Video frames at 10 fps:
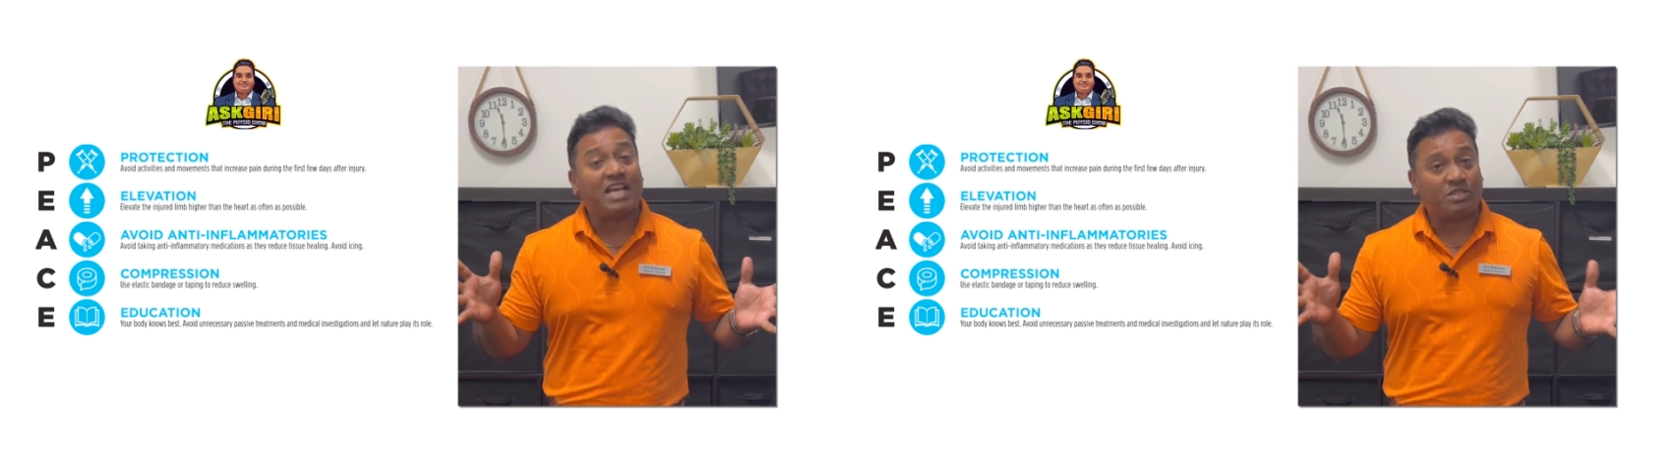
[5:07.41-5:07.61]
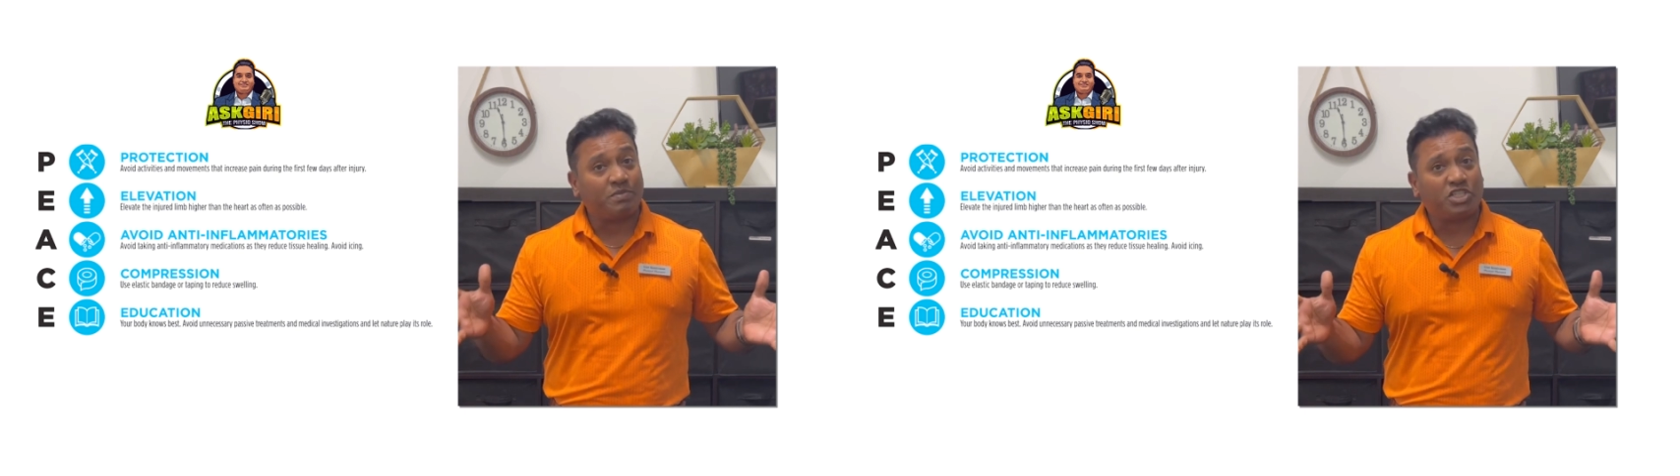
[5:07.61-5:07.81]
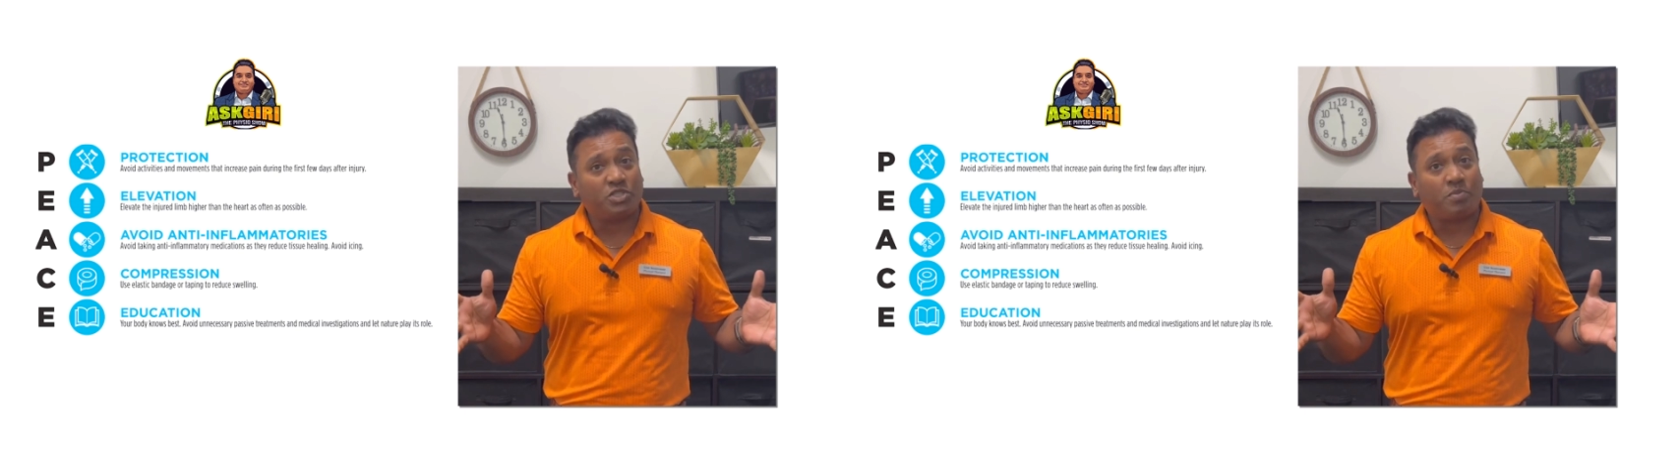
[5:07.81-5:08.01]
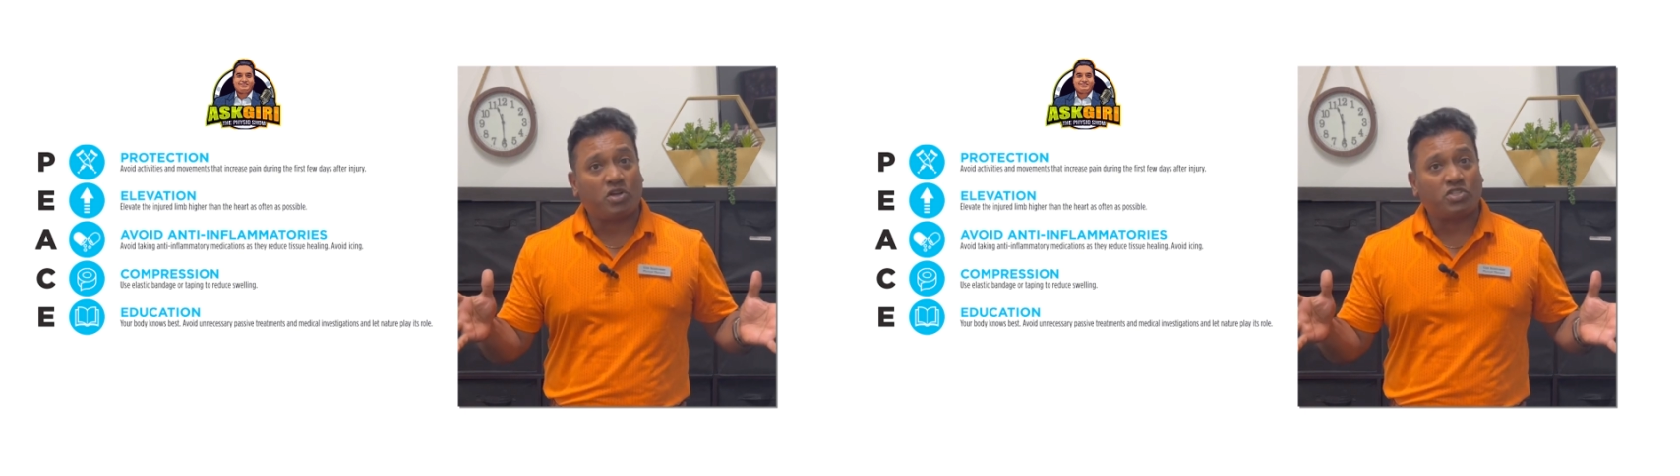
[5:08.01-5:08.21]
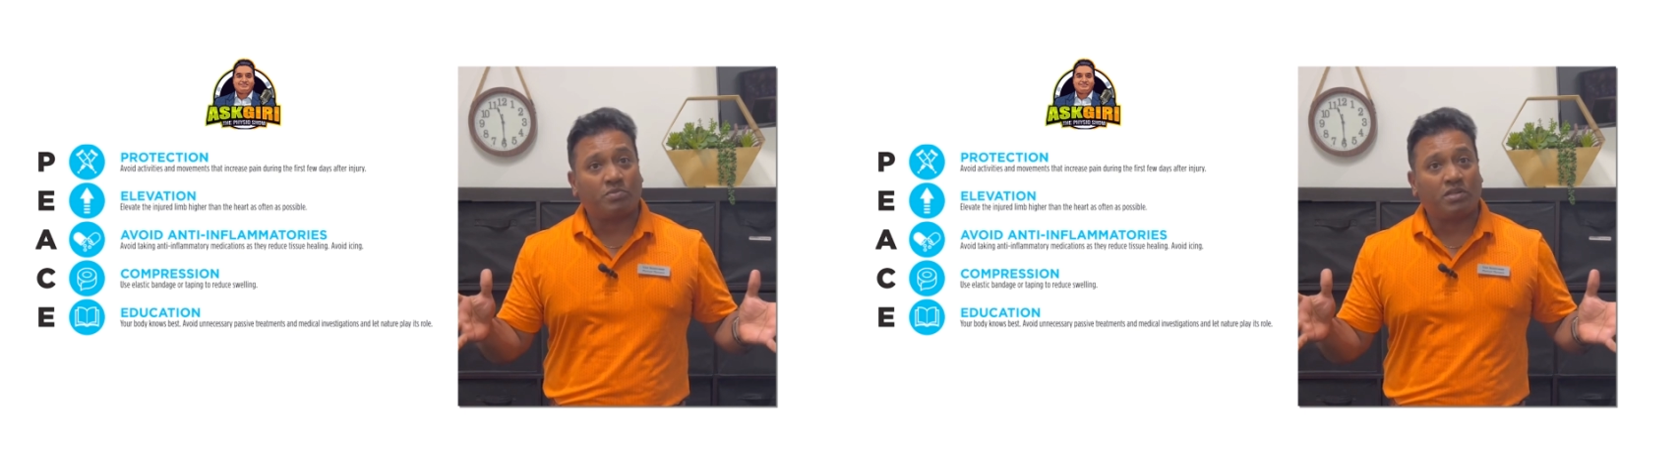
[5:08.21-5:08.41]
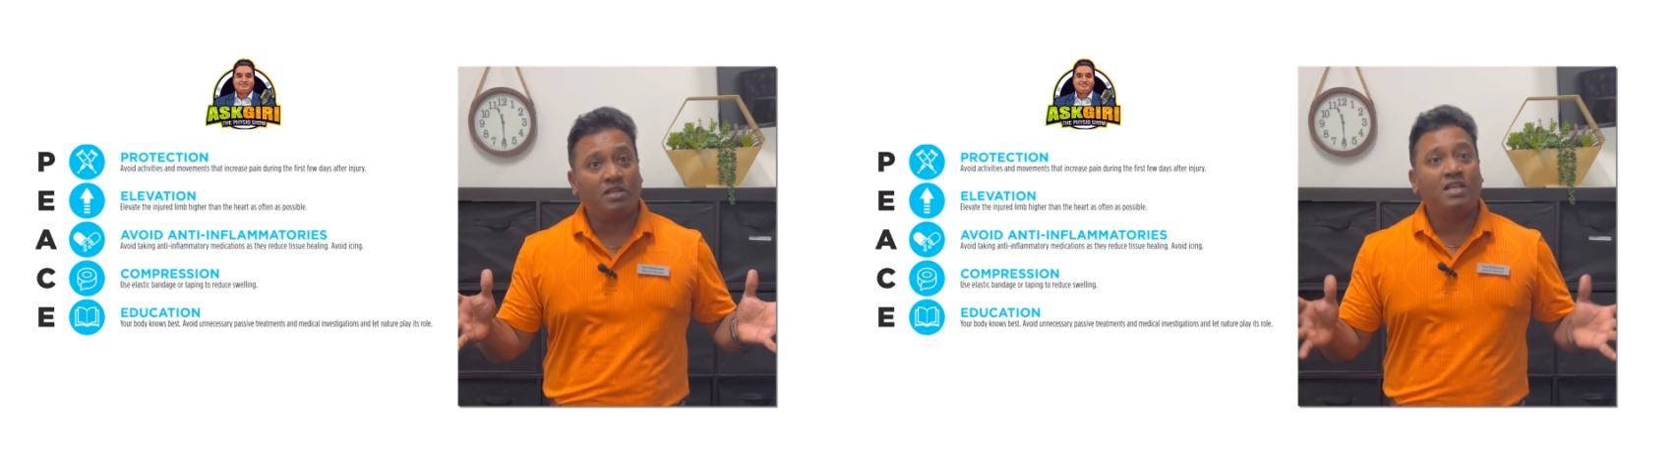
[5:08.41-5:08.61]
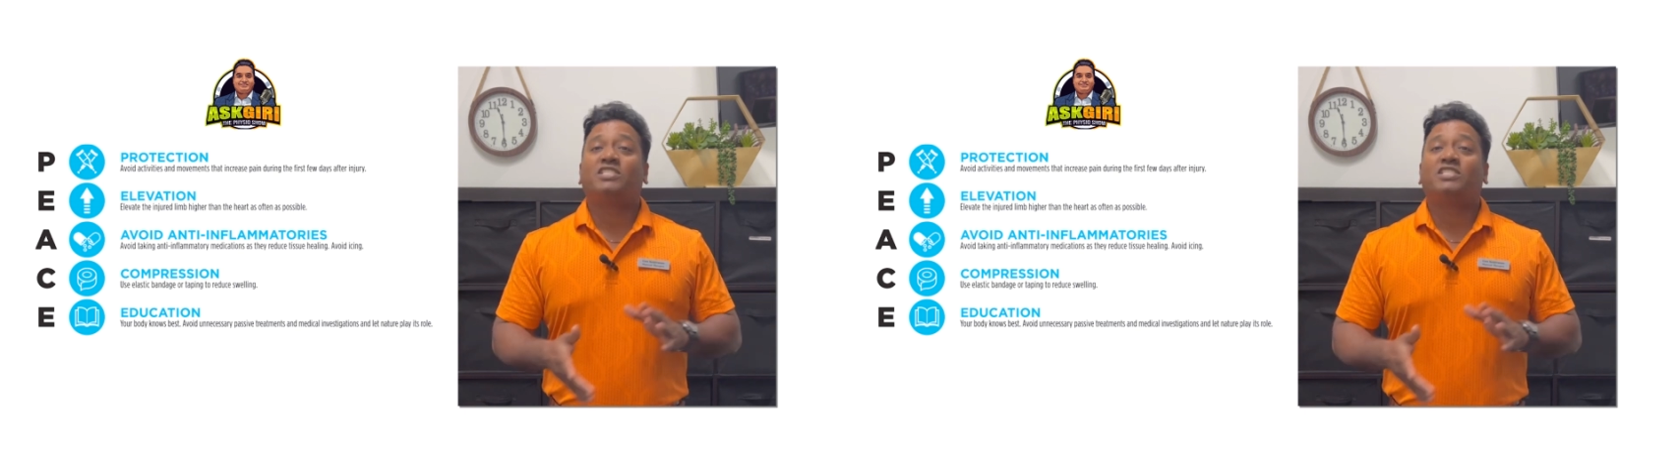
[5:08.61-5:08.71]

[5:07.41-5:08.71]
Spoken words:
as much as possible,